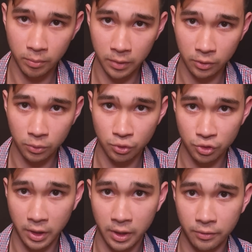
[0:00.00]
medical
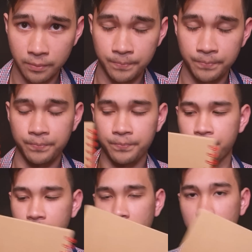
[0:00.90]
chart
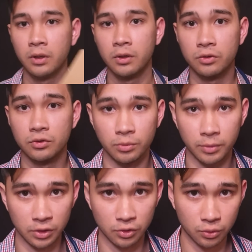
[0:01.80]
to
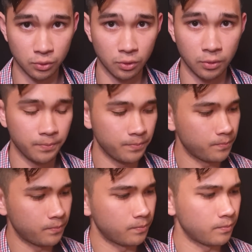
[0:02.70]
make sure
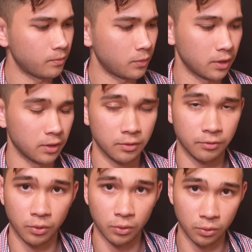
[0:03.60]
I have
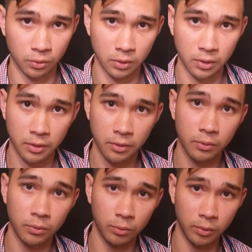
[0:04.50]
all
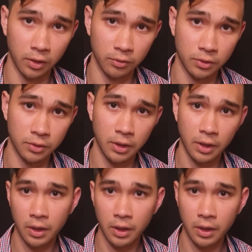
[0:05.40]
relevant